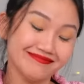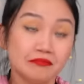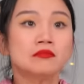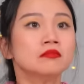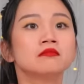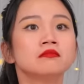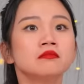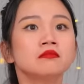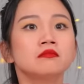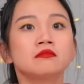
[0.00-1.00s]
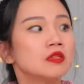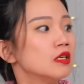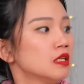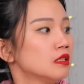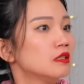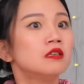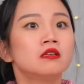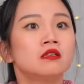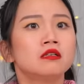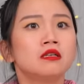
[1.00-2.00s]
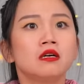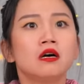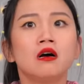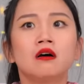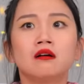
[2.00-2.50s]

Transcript: Huh? It's over already? But